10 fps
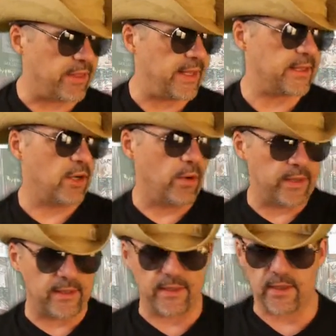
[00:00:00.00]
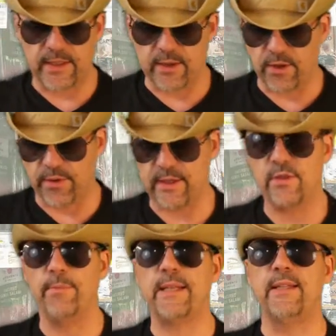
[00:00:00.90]
than going to Dunkin' Donuts
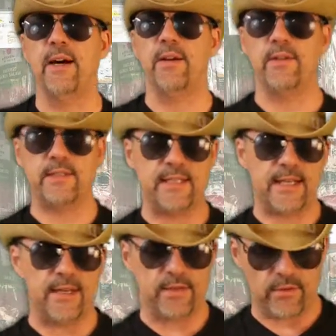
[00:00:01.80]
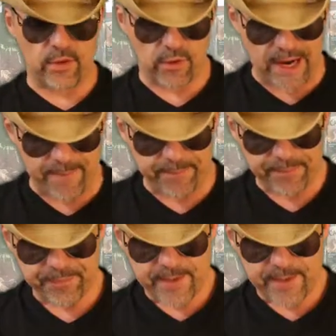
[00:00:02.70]
or McDonald's and getting crap.